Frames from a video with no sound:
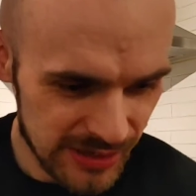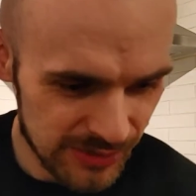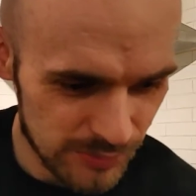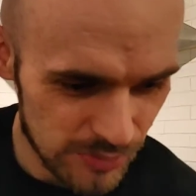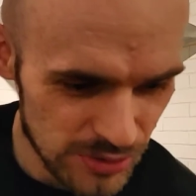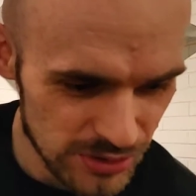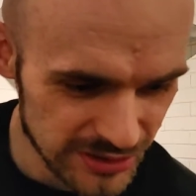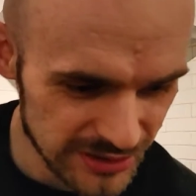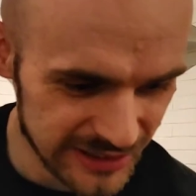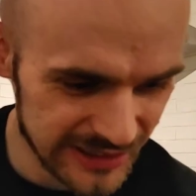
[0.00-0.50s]

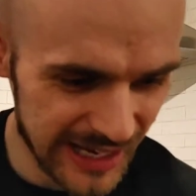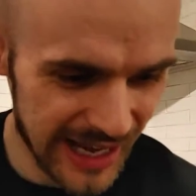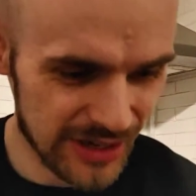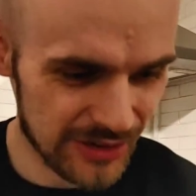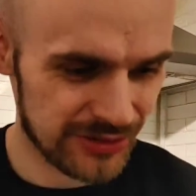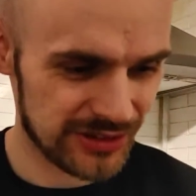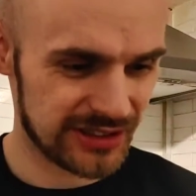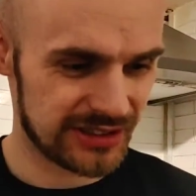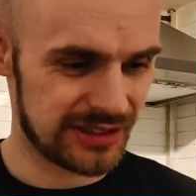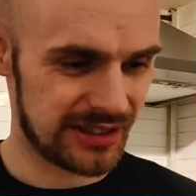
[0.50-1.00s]
What's the
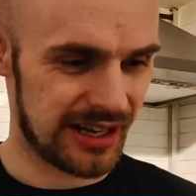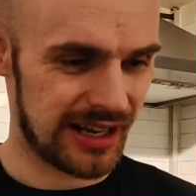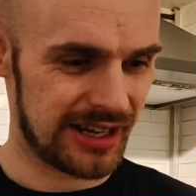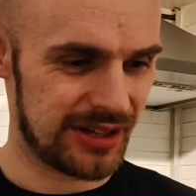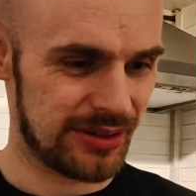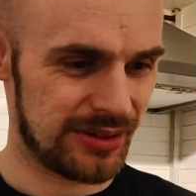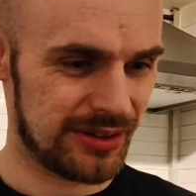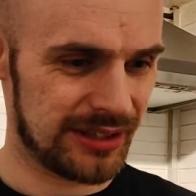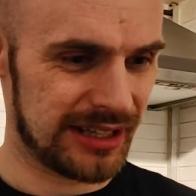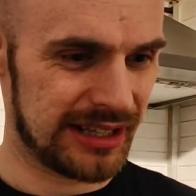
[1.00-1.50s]
calories
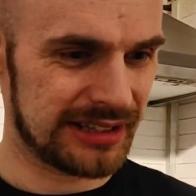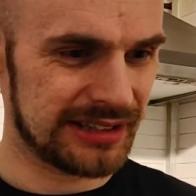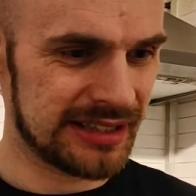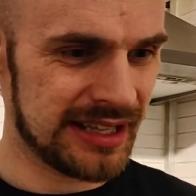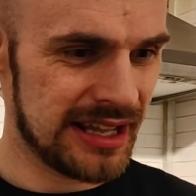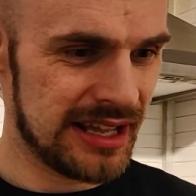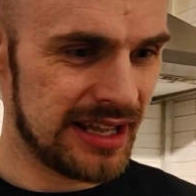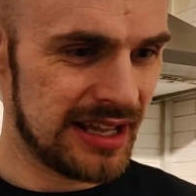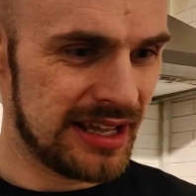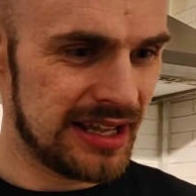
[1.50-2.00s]
like on this?
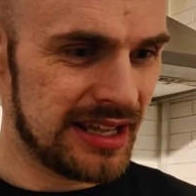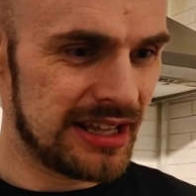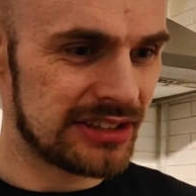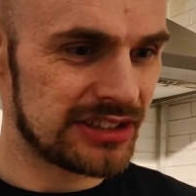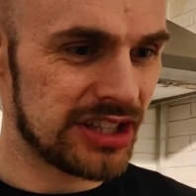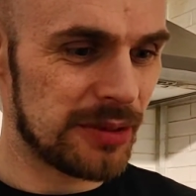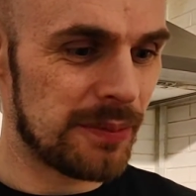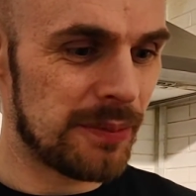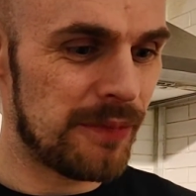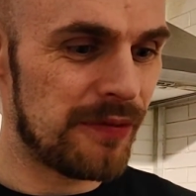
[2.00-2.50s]

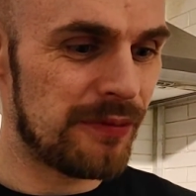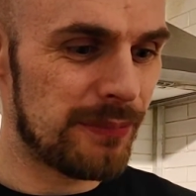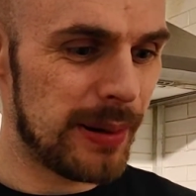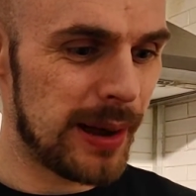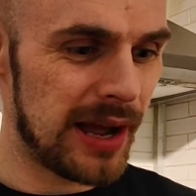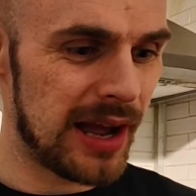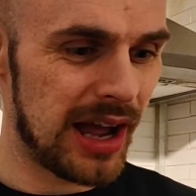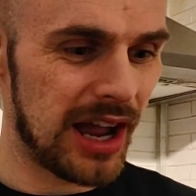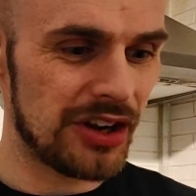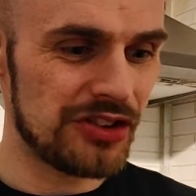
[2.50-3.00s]
So
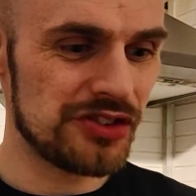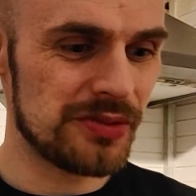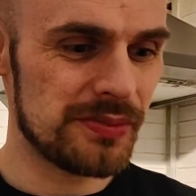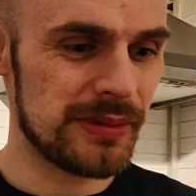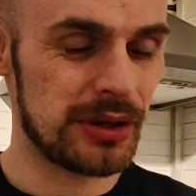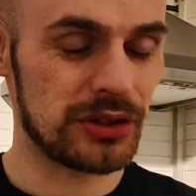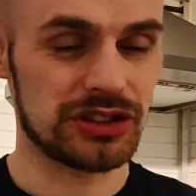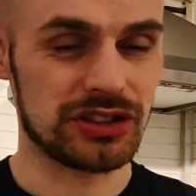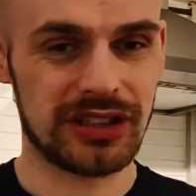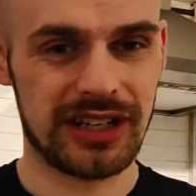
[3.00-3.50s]
per 100
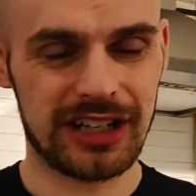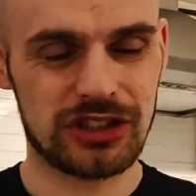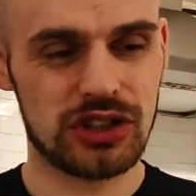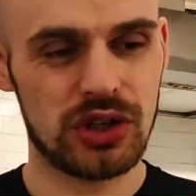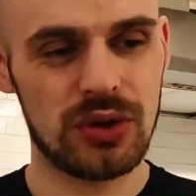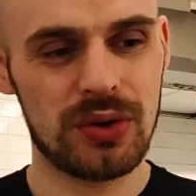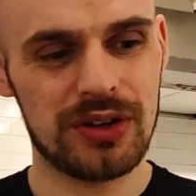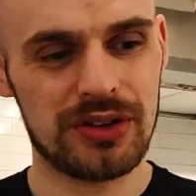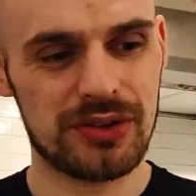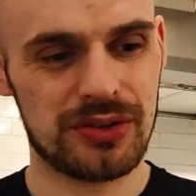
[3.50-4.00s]
ml, so you get
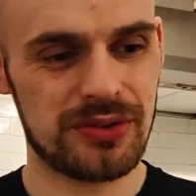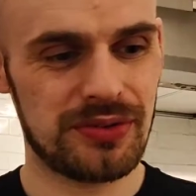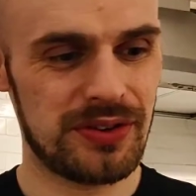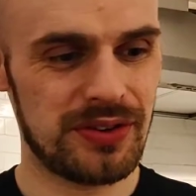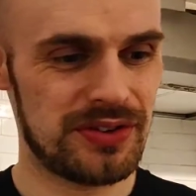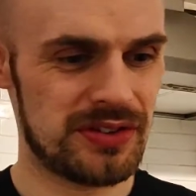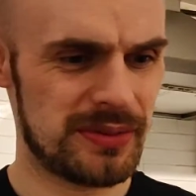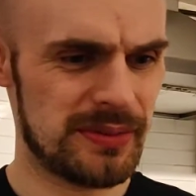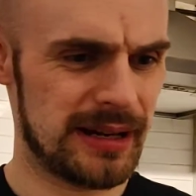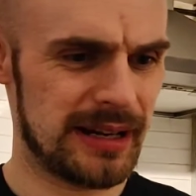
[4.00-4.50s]

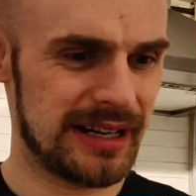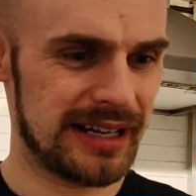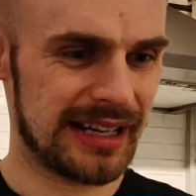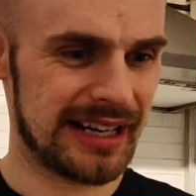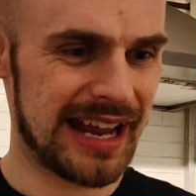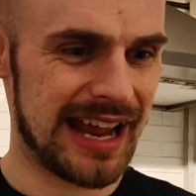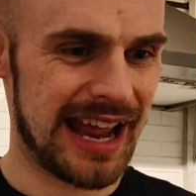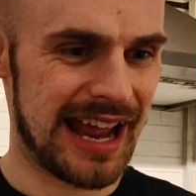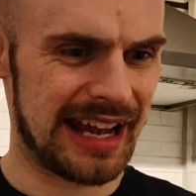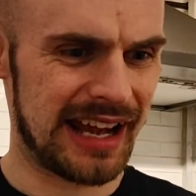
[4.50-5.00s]
250 ml in a
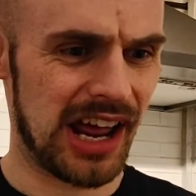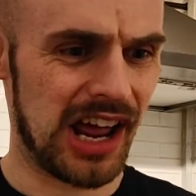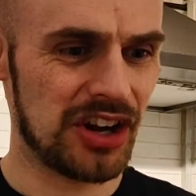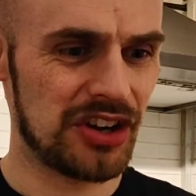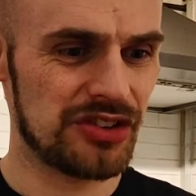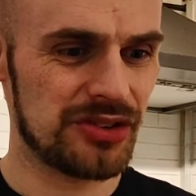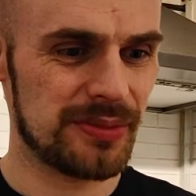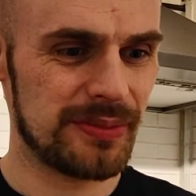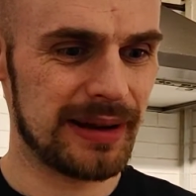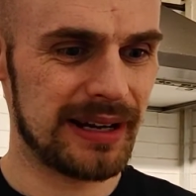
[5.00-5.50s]
can.
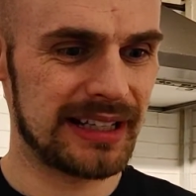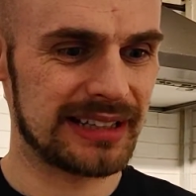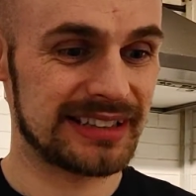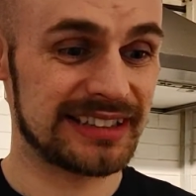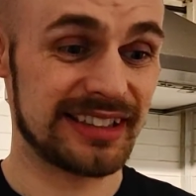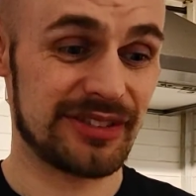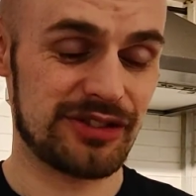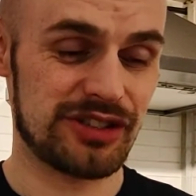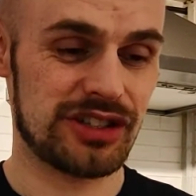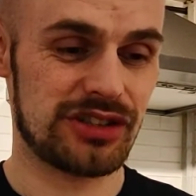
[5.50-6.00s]
100 ml is
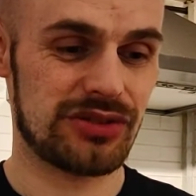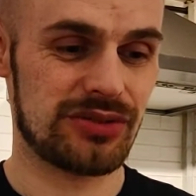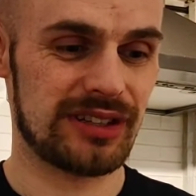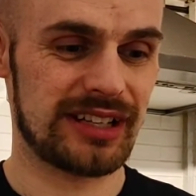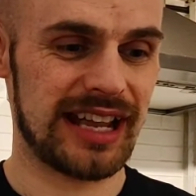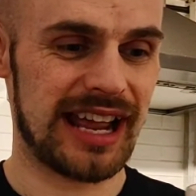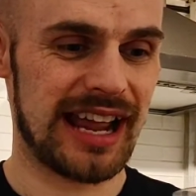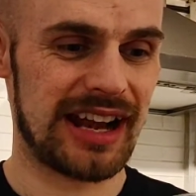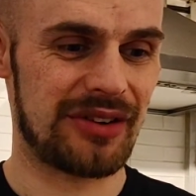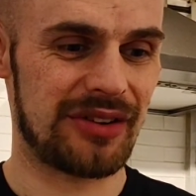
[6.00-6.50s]
73
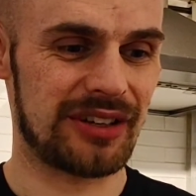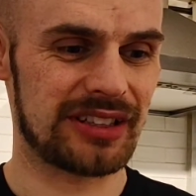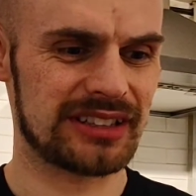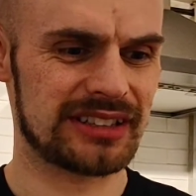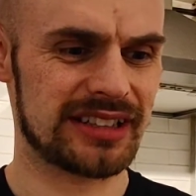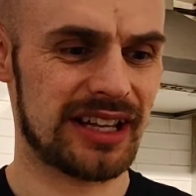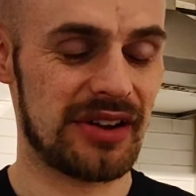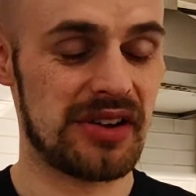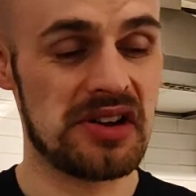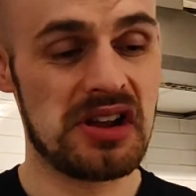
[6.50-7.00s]
calories,
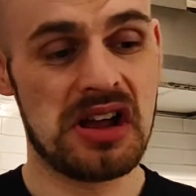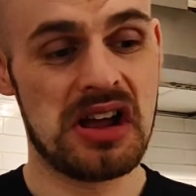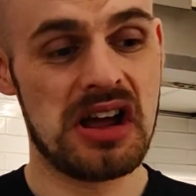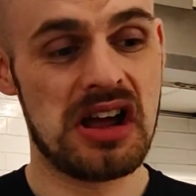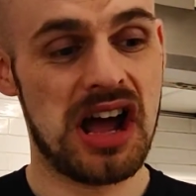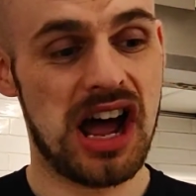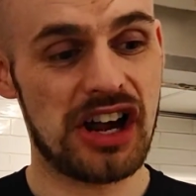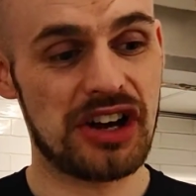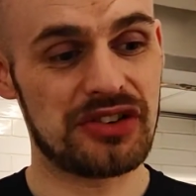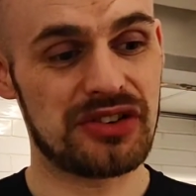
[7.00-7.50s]
so
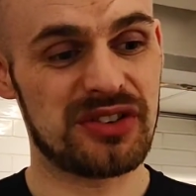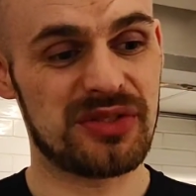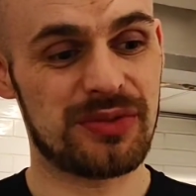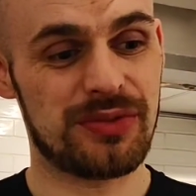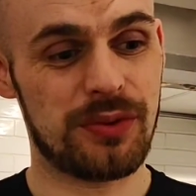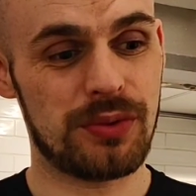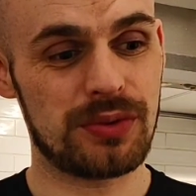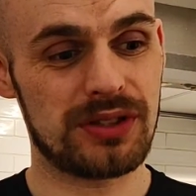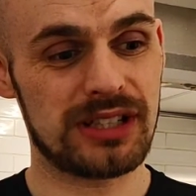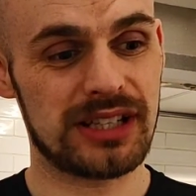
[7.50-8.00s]

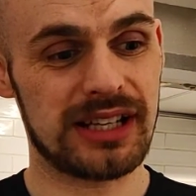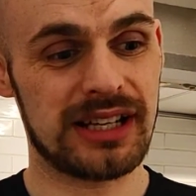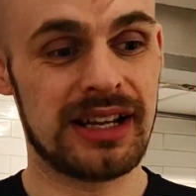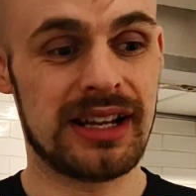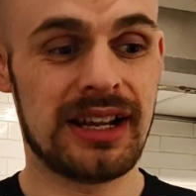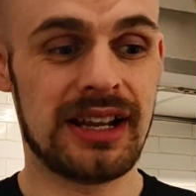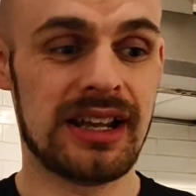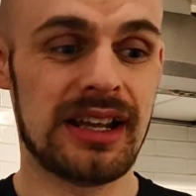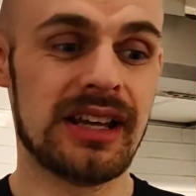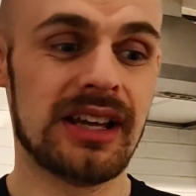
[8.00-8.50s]

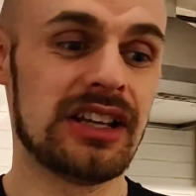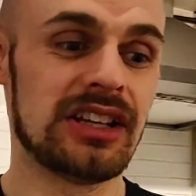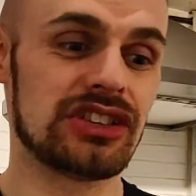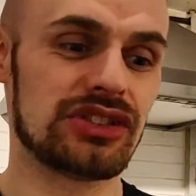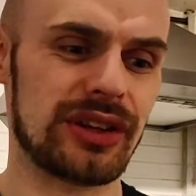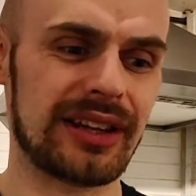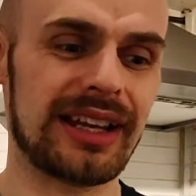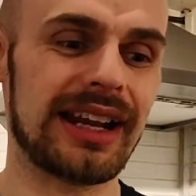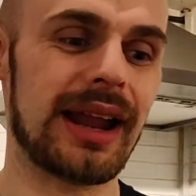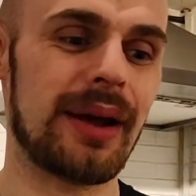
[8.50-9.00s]
140.
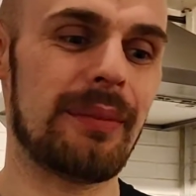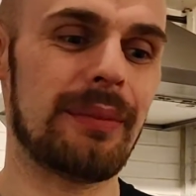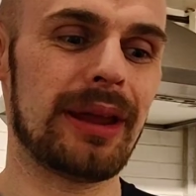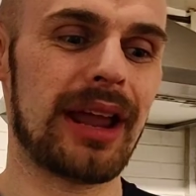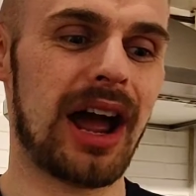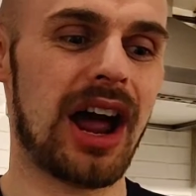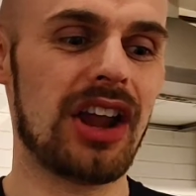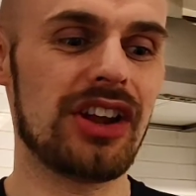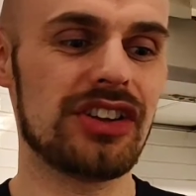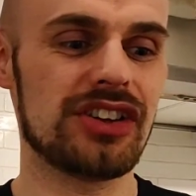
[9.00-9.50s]
So I think that would
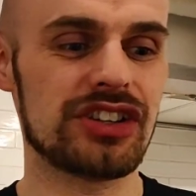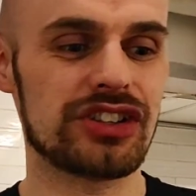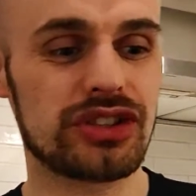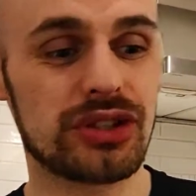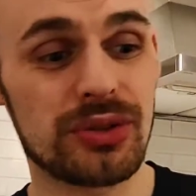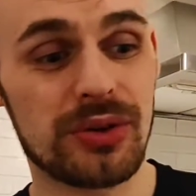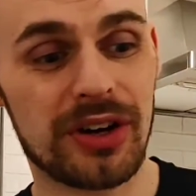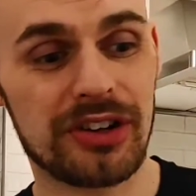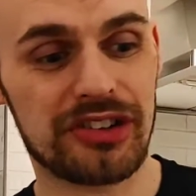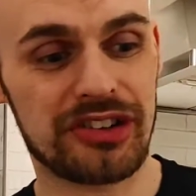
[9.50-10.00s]
be under
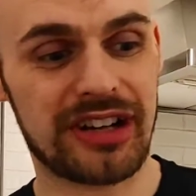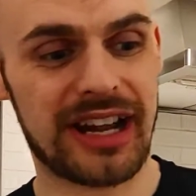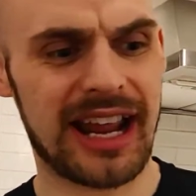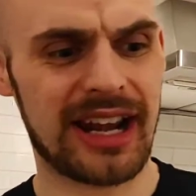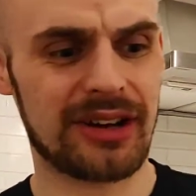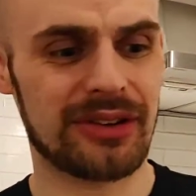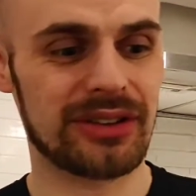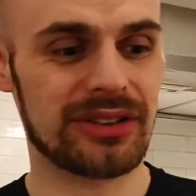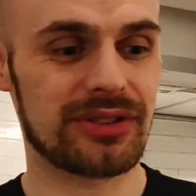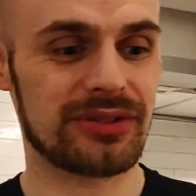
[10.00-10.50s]
200
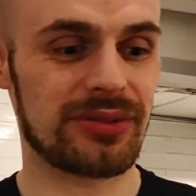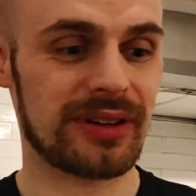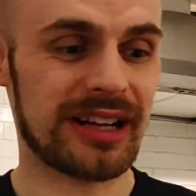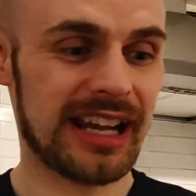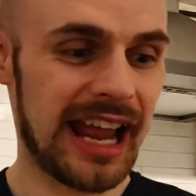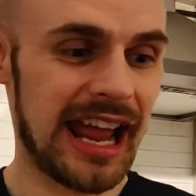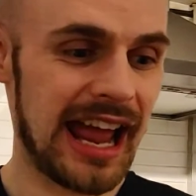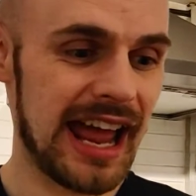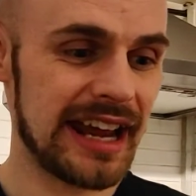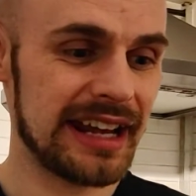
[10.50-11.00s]
calories for a
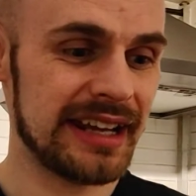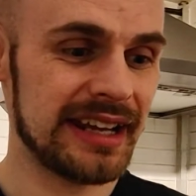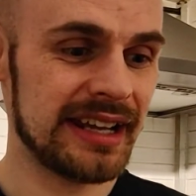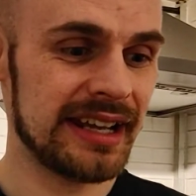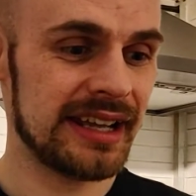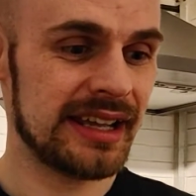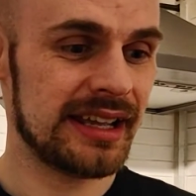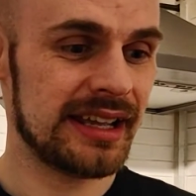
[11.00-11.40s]
can.